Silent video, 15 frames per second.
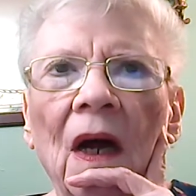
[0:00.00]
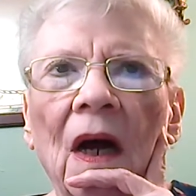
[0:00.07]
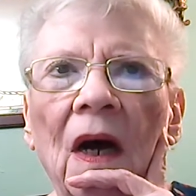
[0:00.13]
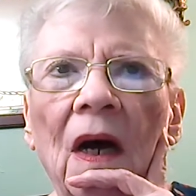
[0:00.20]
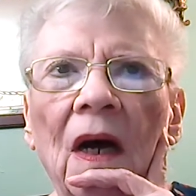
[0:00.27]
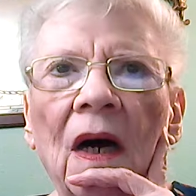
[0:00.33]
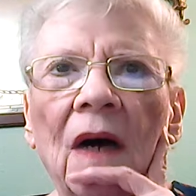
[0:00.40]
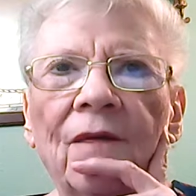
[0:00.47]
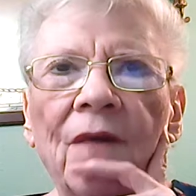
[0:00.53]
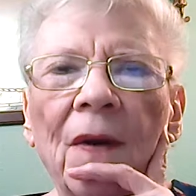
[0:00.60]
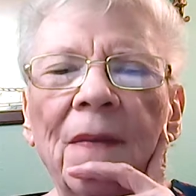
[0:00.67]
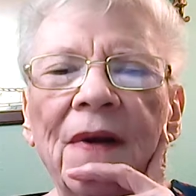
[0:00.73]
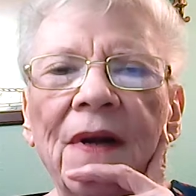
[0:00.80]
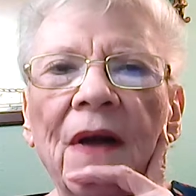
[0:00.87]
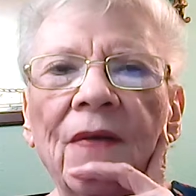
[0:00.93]
uh,
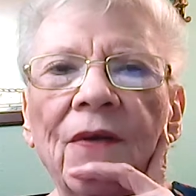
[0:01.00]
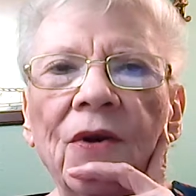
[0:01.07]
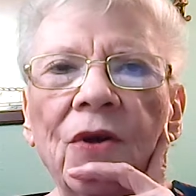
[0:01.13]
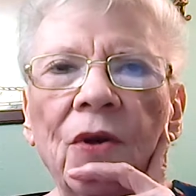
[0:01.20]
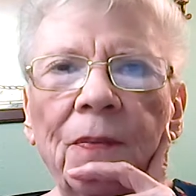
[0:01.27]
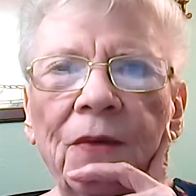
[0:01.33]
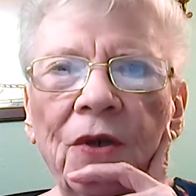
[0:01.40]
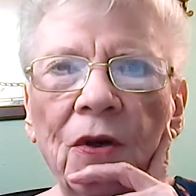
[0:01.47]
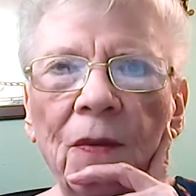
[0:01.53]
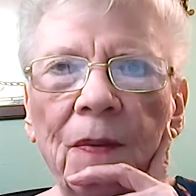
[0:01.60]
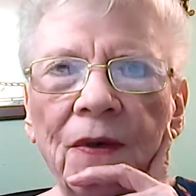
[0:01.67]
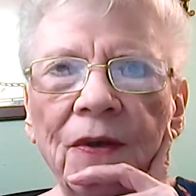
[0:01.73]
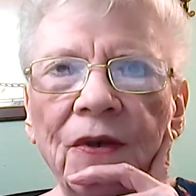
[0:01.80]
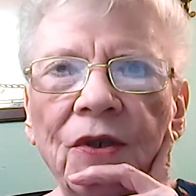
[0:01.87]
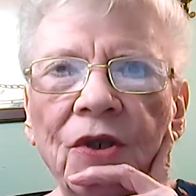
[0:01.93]
from another
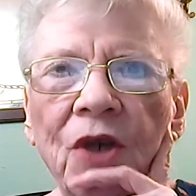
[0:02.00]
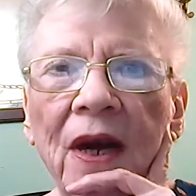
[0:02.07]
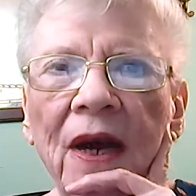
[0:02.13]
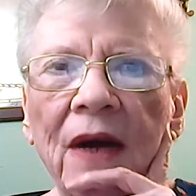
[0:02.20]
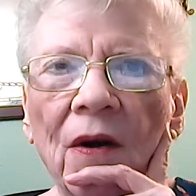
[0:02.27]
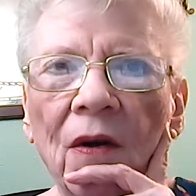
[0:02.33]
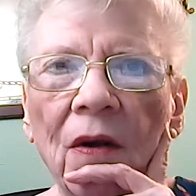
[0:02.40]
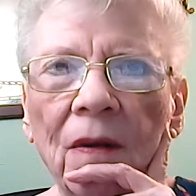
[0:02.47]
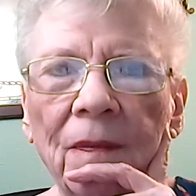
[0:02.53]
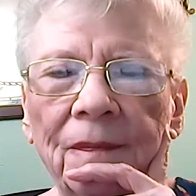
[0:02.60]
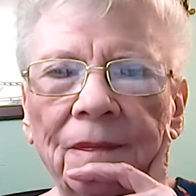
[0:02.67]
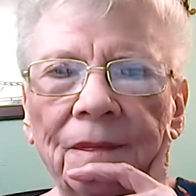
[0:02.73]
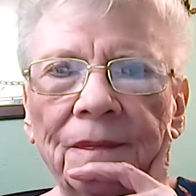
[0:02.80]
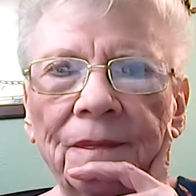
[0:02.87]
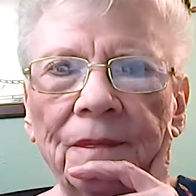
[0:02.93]
YouTuber's channel,
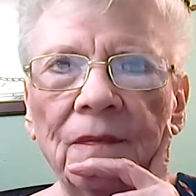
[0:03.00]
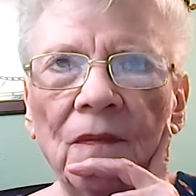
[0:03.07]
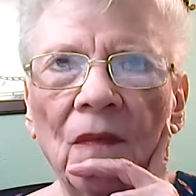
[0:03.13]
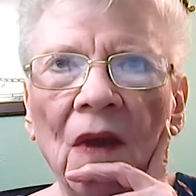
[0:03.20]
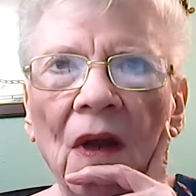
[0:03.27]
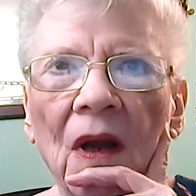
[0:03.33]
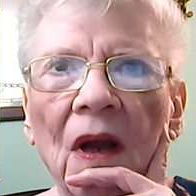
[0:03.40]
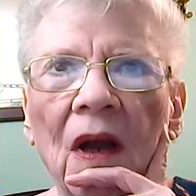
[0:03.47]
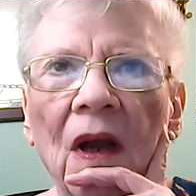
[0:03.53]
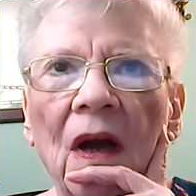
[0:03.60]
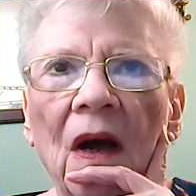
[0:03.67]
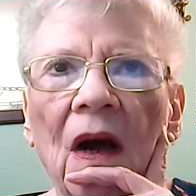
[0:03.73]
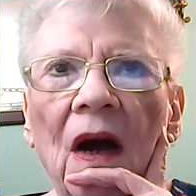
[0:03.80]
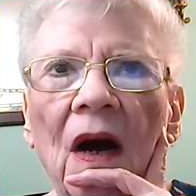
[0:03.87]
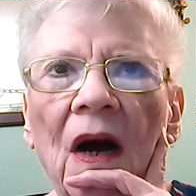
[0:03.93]

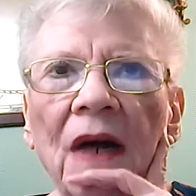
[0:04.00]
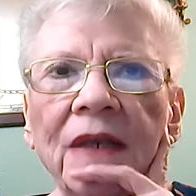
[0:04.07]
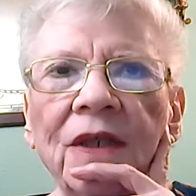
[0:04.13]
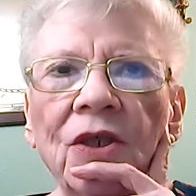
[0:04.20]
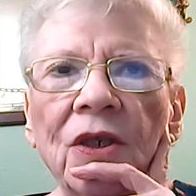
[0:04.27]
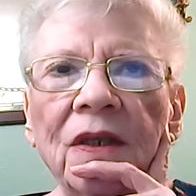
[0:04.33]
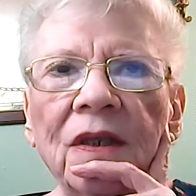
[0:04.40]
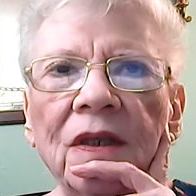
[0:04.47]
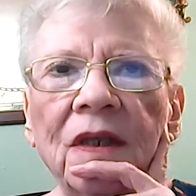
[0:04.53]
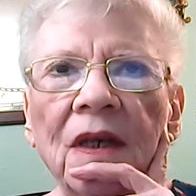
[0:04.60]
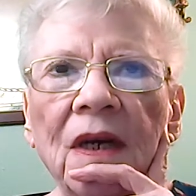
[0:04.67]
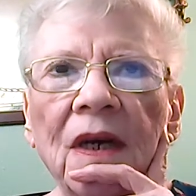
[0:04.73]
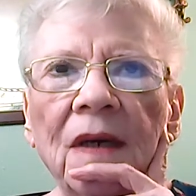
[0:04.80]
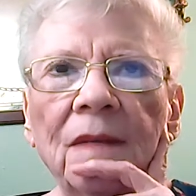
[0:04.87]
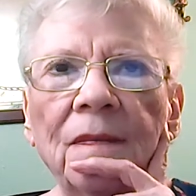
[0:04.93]
I just
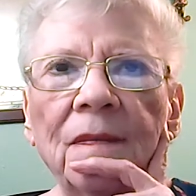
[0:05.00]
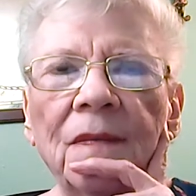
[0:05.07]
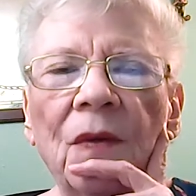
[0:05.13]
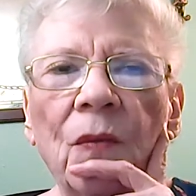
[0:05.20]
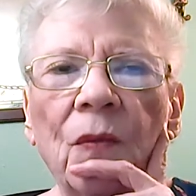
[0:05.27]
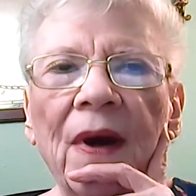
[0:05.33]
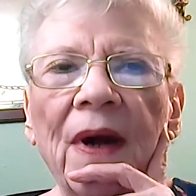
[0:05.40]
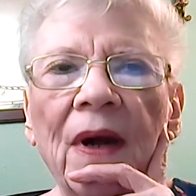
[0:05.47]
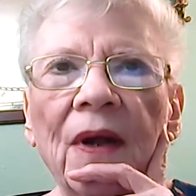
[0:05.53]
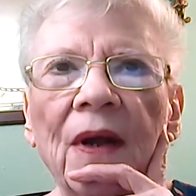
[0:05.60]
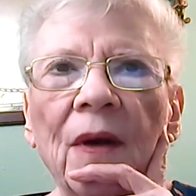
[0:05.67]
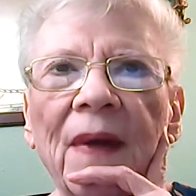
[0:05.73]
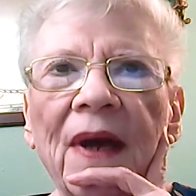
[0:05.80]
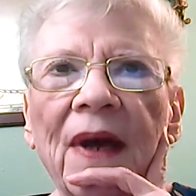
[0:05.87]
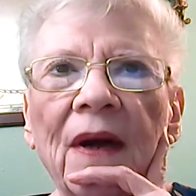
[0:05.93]
uh, read a
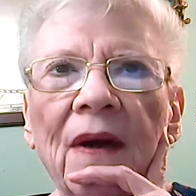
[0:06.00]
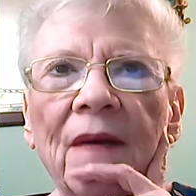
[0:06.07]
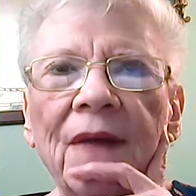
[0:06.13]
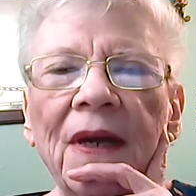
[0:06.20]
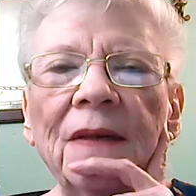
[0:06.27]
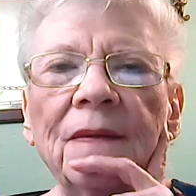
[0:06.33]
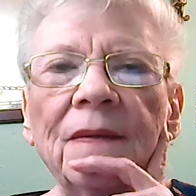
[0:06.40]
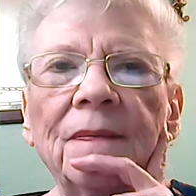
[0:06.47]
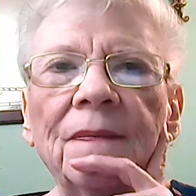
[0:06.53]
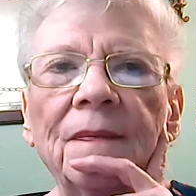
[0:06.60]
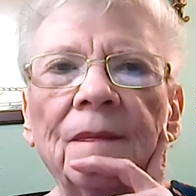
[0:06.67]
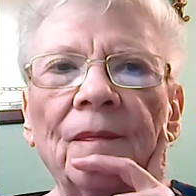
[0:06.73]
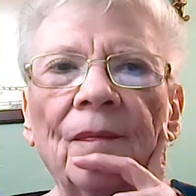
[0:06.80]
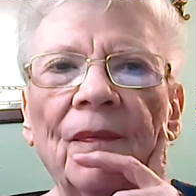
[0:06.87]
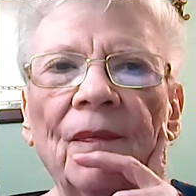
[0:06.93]
little bit of it,
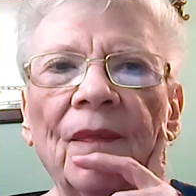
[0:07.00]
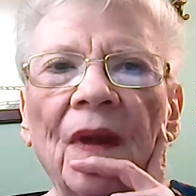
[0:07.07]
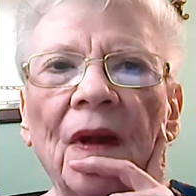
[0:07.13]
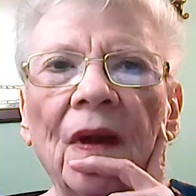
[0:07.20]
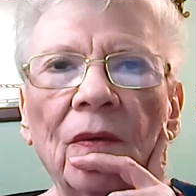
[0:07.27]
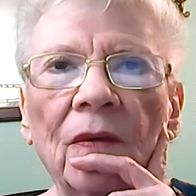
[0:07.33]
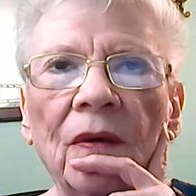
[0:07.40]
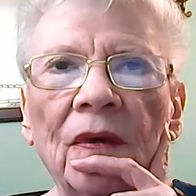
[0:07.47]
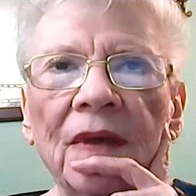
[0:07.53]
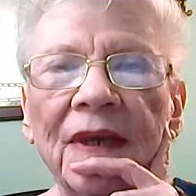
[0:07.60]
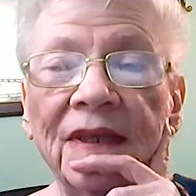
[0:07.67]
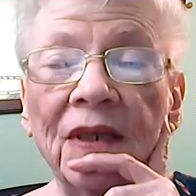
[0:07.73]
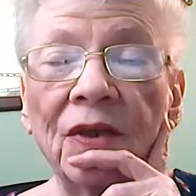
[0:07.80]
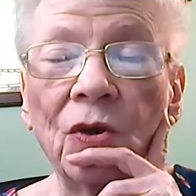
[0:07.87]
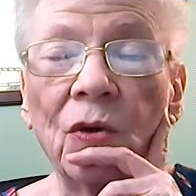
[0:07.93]
or
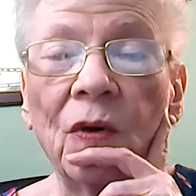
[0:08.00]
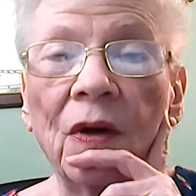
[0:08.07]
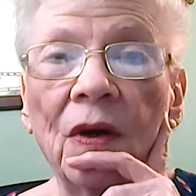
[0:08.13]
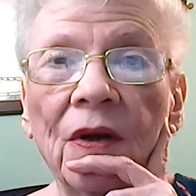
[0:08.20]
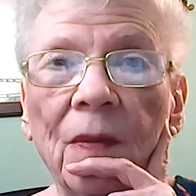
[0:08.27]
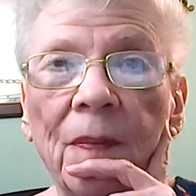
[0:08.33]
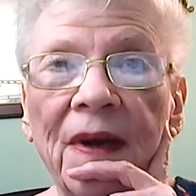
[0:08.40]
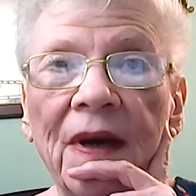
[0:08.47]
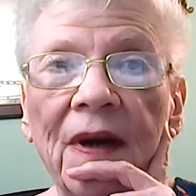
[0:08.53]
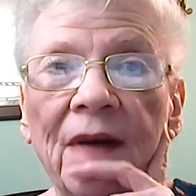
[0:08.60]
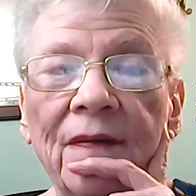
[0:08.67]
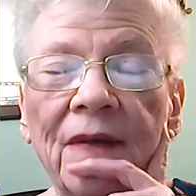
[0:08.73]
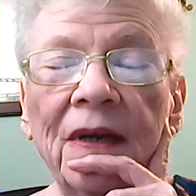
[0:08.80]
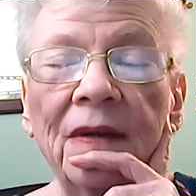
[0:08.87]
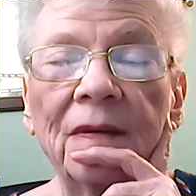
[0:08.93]
listened to a little bit
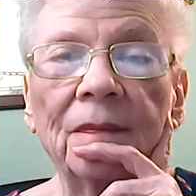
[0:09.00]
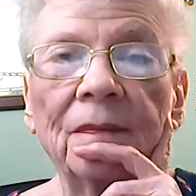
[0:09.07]
of it,